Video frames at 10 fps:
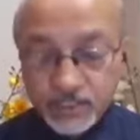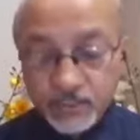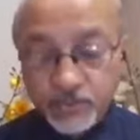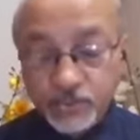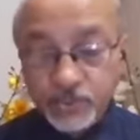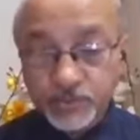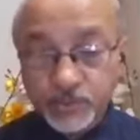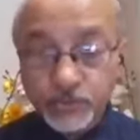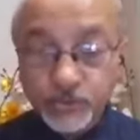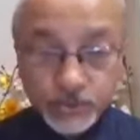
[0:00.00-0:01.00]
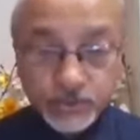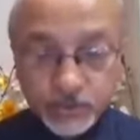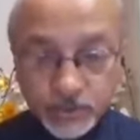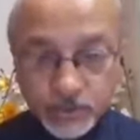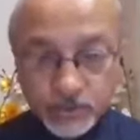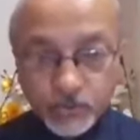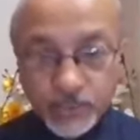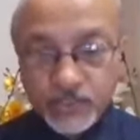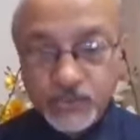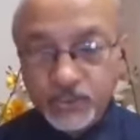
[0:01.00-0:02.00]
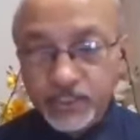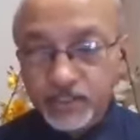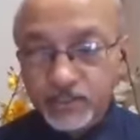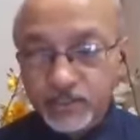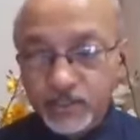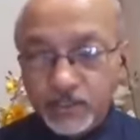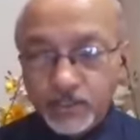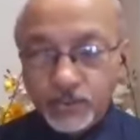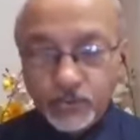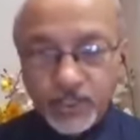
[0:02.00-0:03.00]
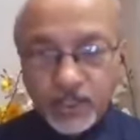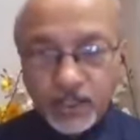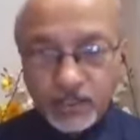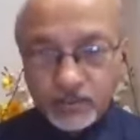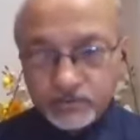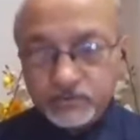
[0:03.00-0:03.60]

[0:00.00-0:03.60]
and contribute good work, so that we are